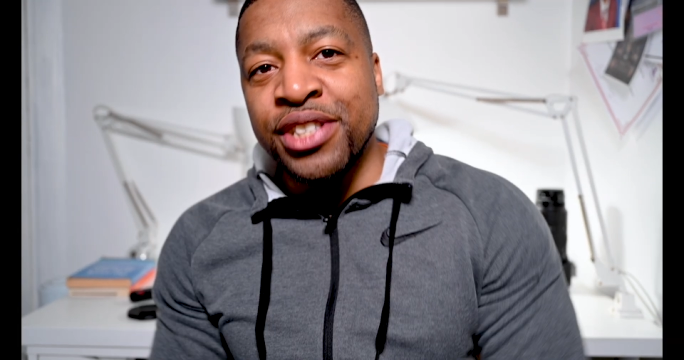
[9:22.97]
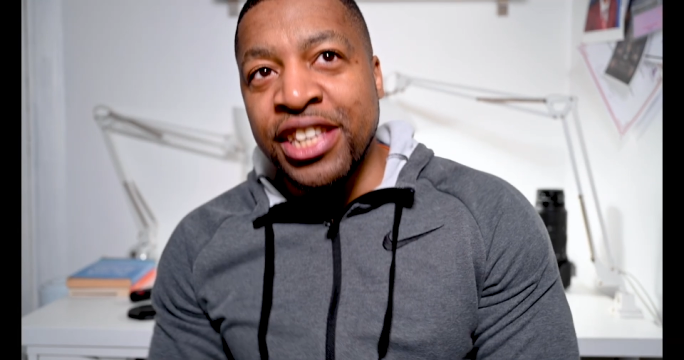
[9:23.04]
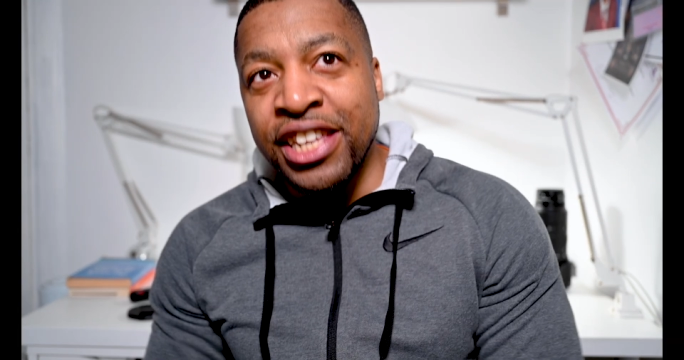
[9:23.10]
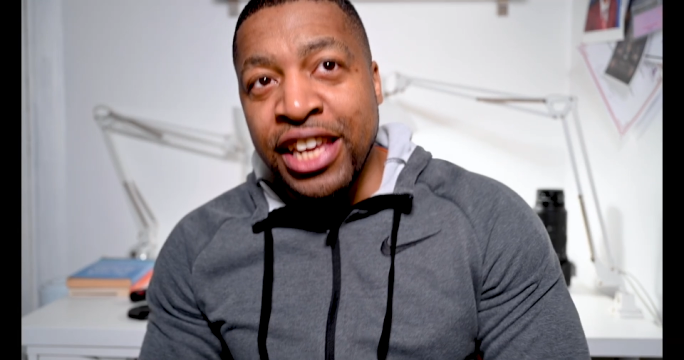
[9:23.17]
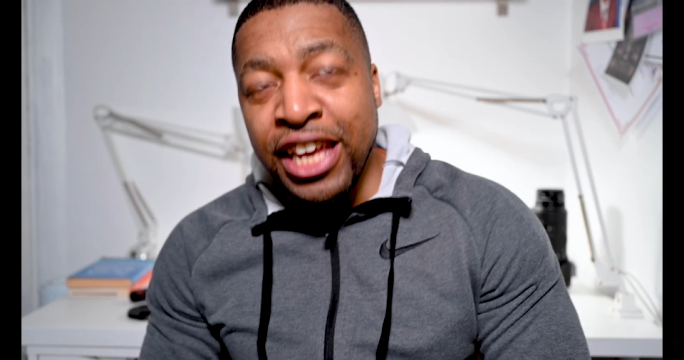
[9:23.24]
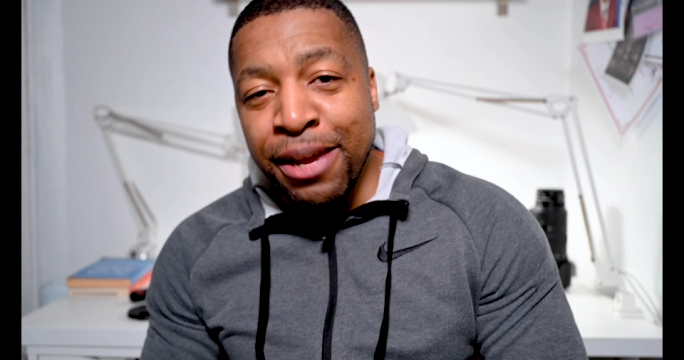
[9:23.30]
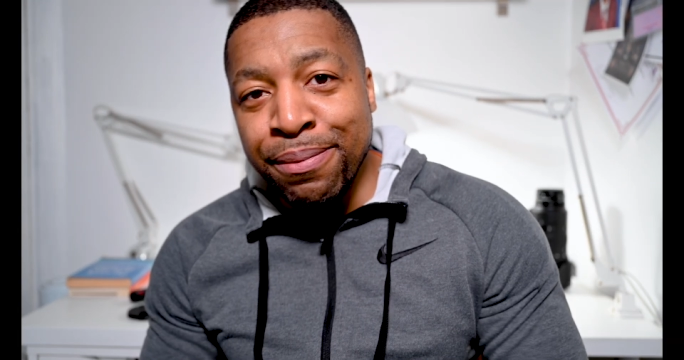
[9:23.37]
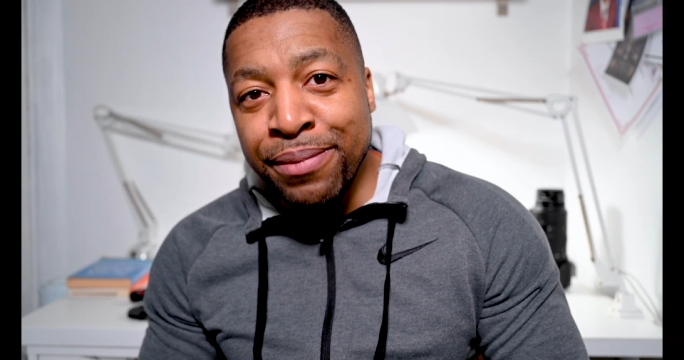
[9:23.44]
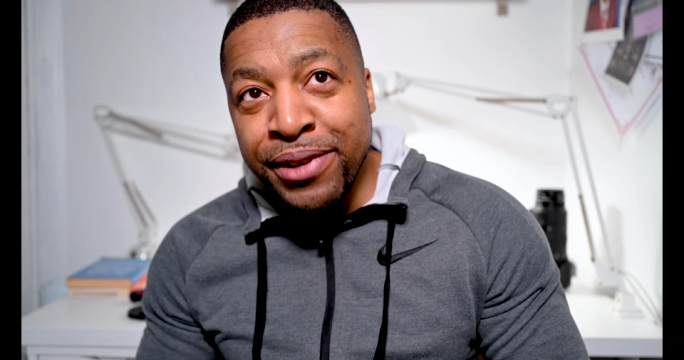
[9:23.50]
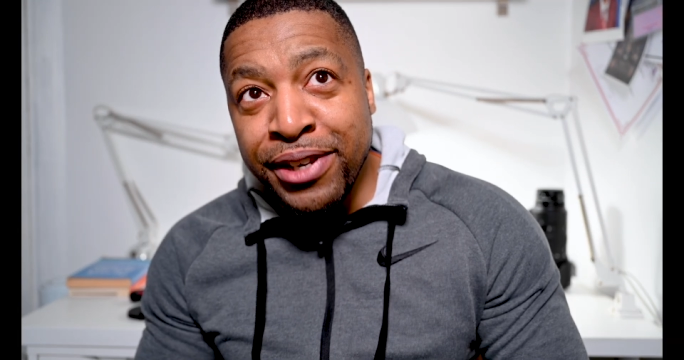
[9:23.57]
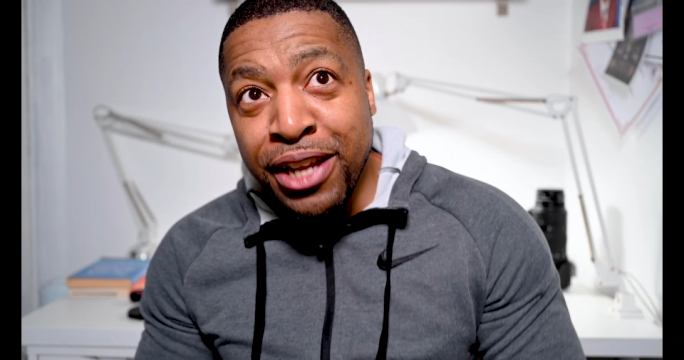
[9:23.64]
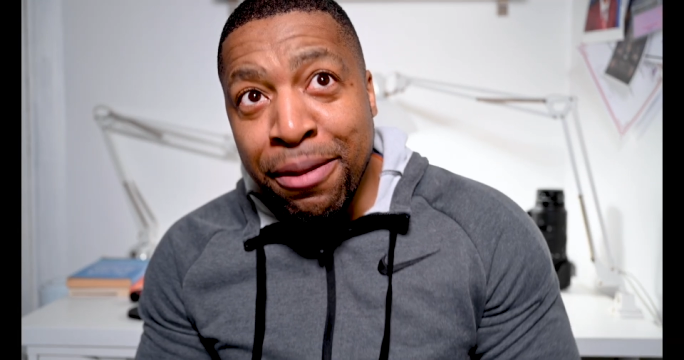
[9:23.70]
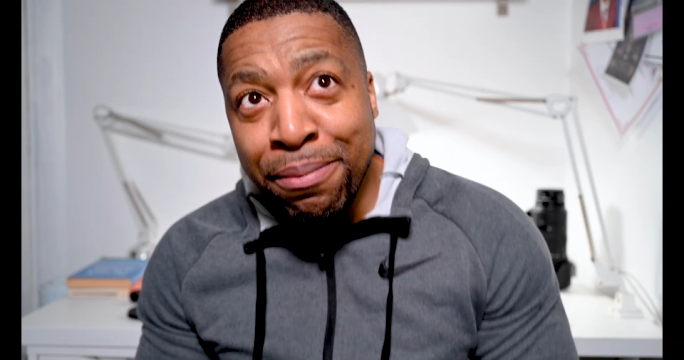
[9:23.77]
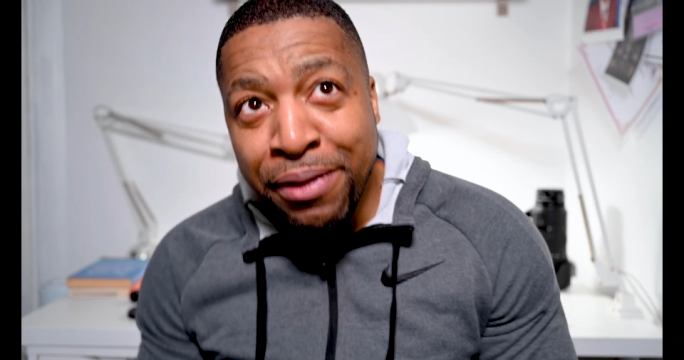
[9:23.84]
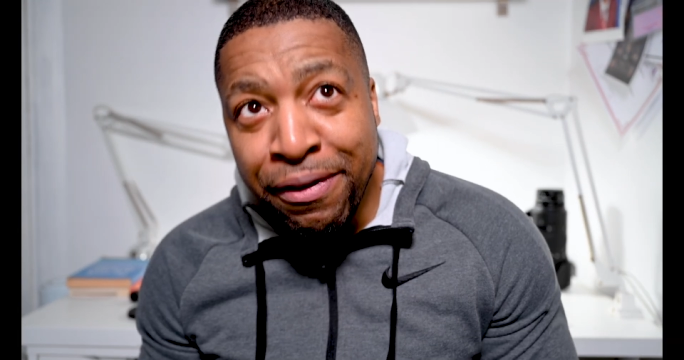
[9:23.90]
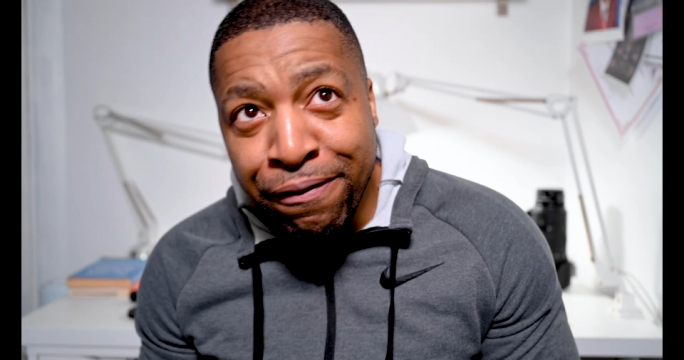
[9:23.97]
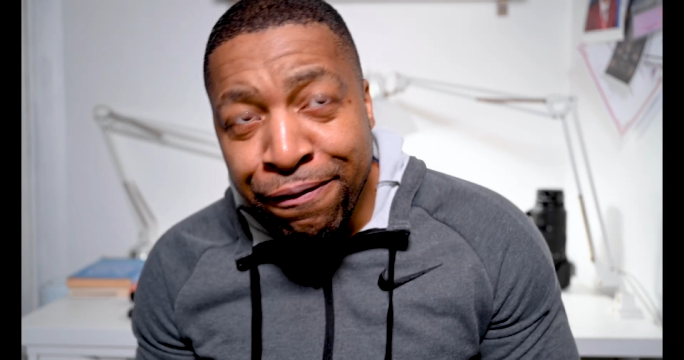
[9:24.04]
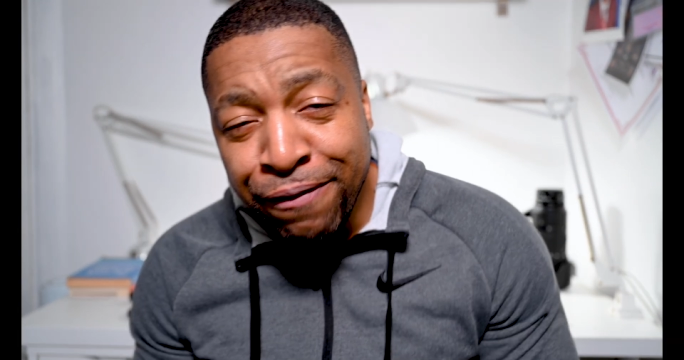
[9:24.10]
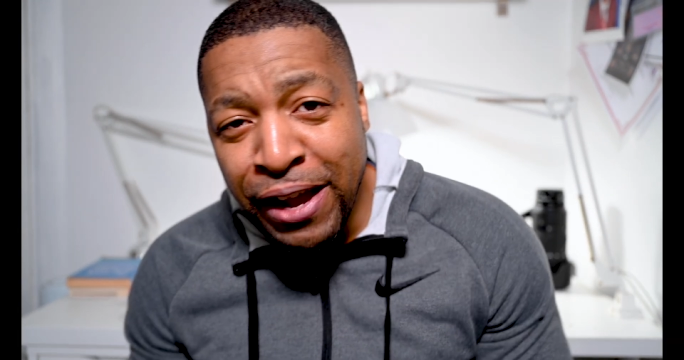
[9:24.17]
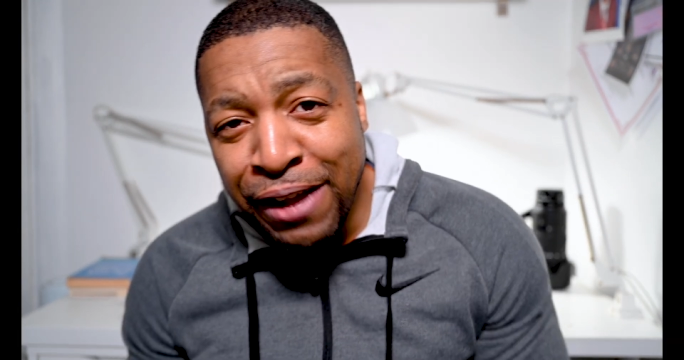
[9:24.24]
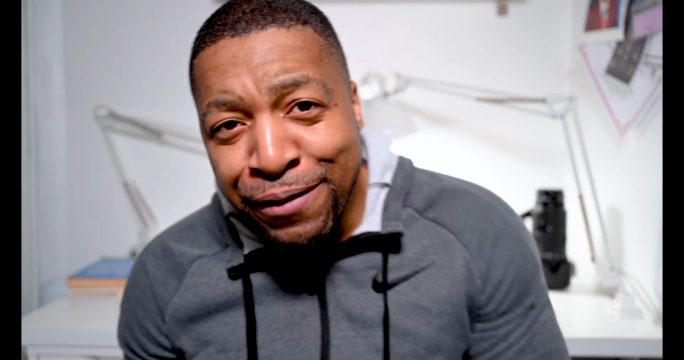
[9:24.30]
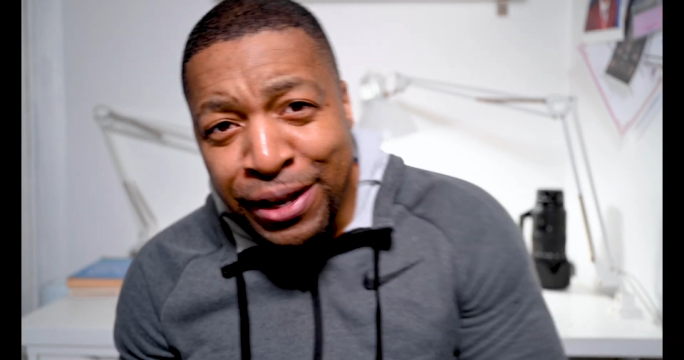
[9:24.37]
tip number 5.